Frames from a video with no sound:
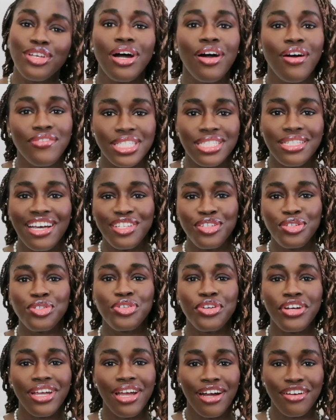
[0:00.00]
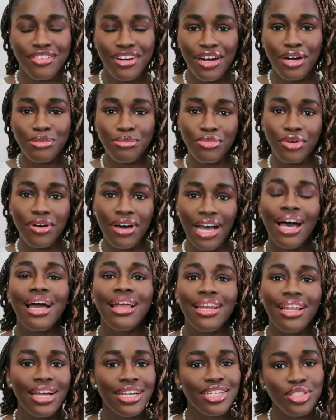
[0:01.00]
Obviously I don't throw it around, but I
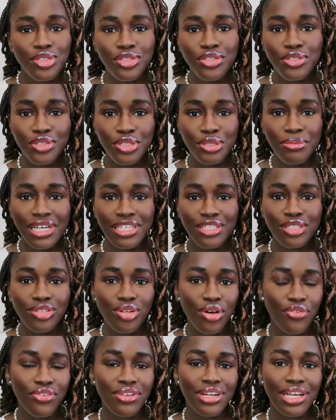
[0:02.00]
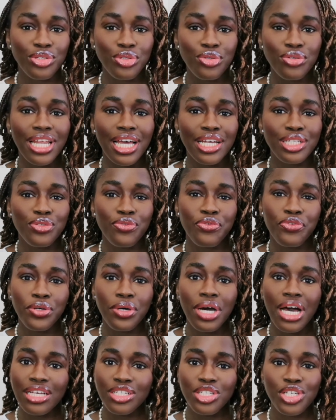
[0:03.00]
like to use my stuff and I don't like to feel
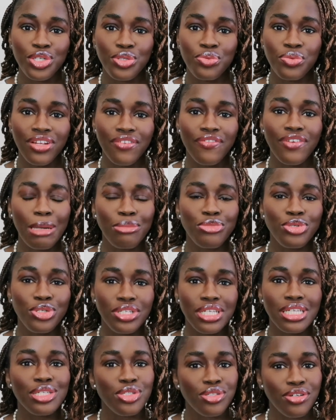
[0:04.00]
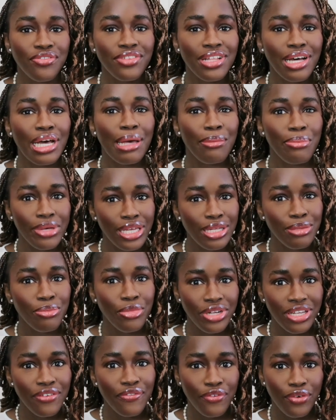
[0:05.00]
anxious whenever I'm using stuff that I paid
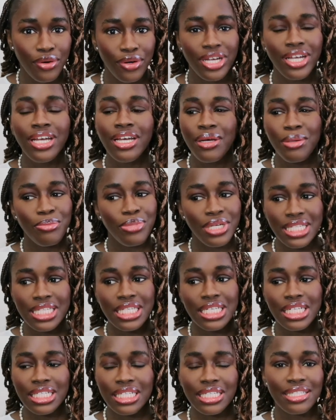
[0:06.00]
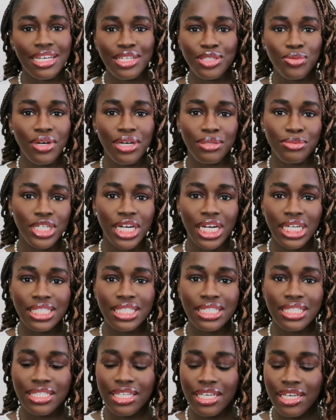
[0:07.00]
money for. Basically, that's what I'm trying
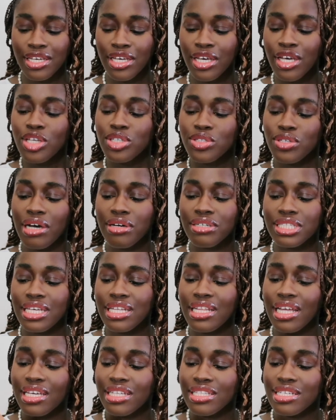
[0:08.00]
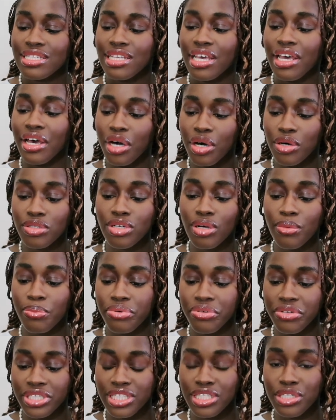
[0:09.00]
to say. So I would say that it has held up
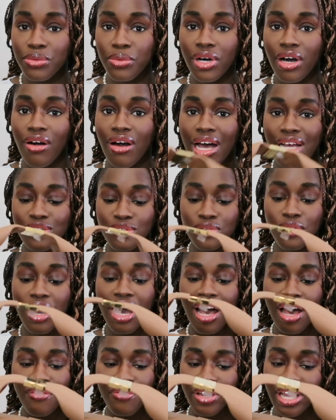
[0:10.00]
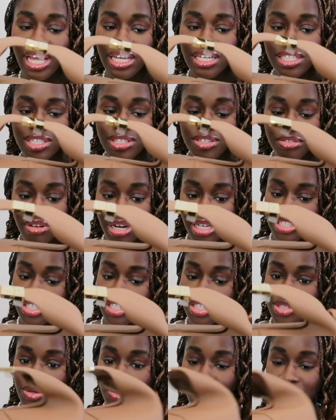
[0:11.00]
pretty well. I do not have any
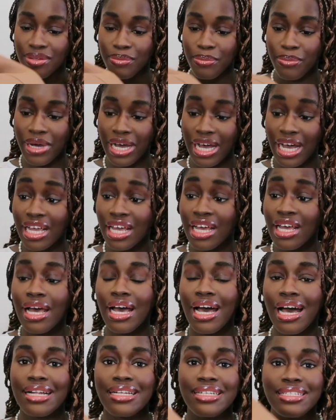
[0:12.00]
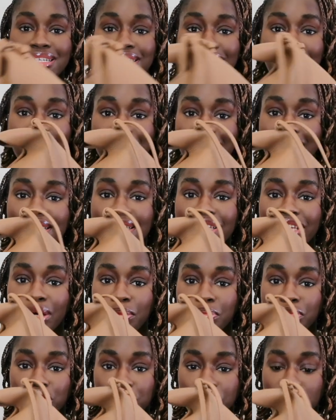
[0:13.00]
scratches on the bag and it has actually
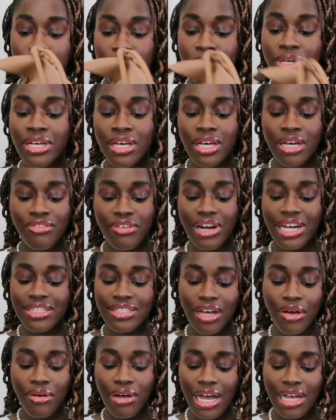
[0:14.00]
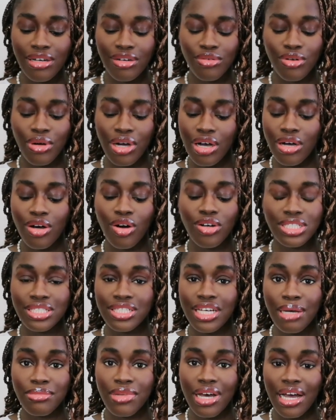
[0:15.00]
kept shape. Right now, all the
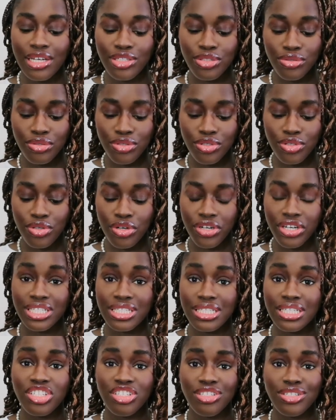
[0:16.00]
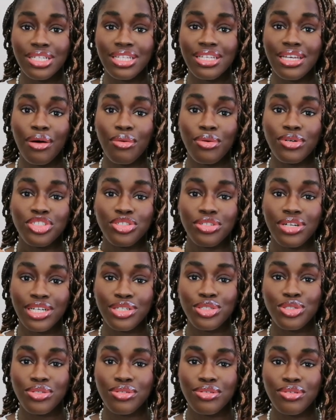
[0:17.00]
time that I do store it, initially I was
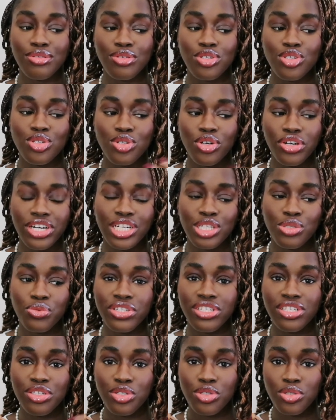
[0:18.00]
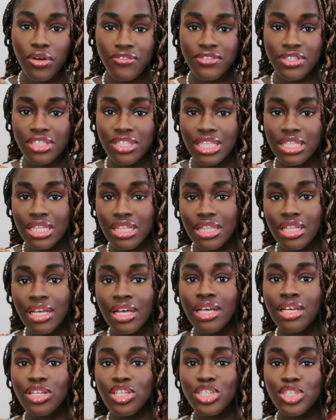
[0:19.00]
trying to store it with the
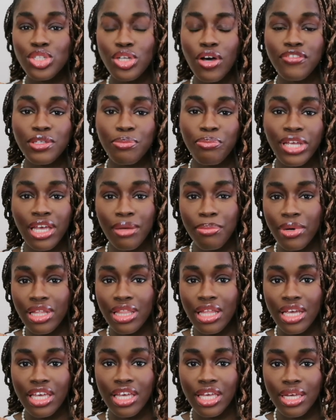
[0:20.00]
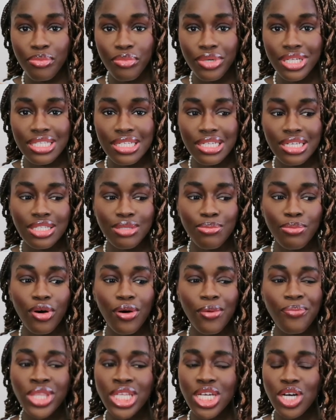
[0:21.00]
stuffed paper that came with it,
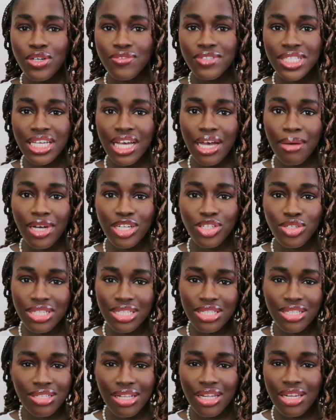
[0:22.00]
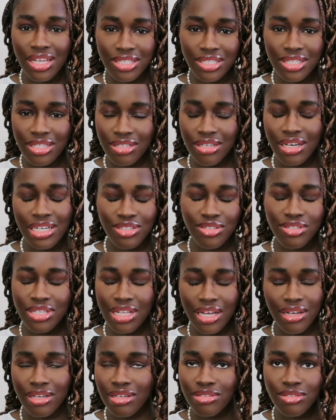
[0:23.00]
but over time I just let it. I just
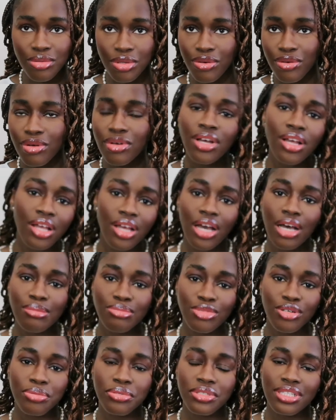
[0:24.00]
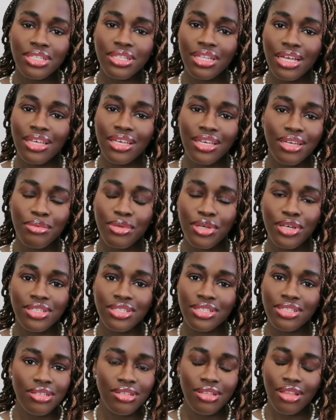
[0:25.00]
like, no, I'm not putting that again,
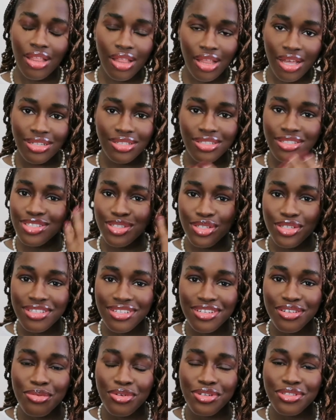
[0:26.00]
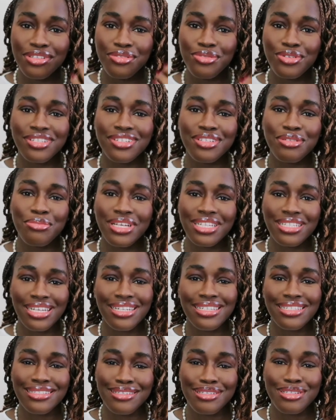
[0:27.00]
because I just didn't want it. It was just
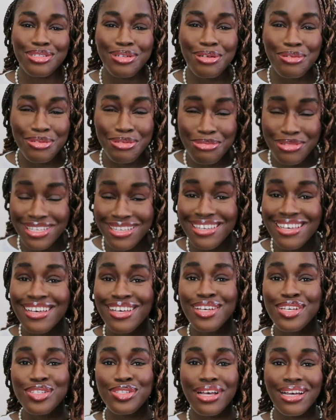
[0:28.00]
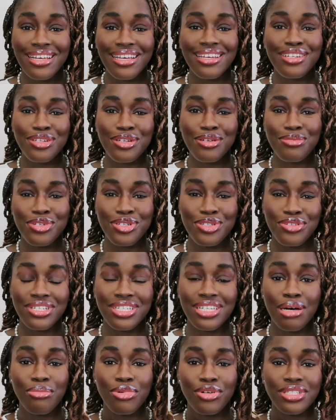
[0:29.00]
mentally disturbing me, so I ended up not doing
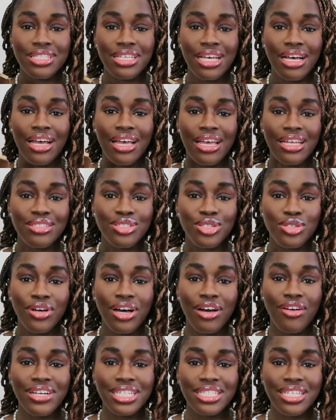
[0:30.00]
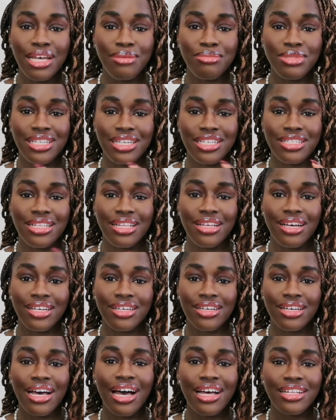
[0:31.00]
that. And so over time it has
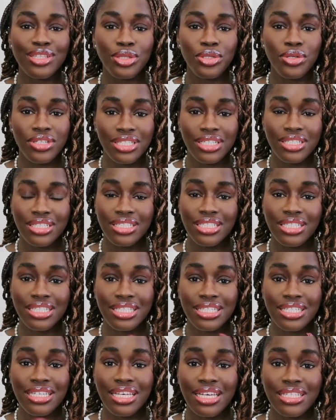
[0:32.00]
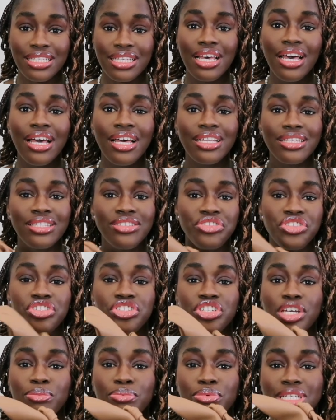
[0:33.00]
like had nothing in it yet. The
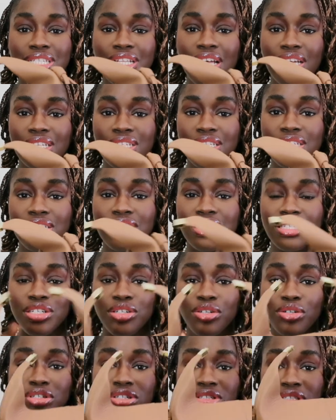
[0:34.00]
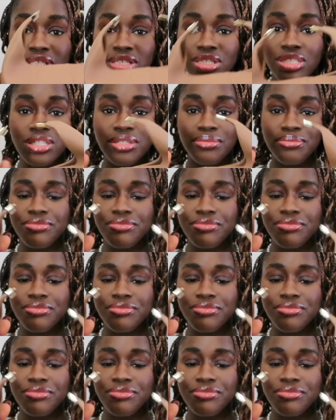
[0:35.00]
shape is like still good.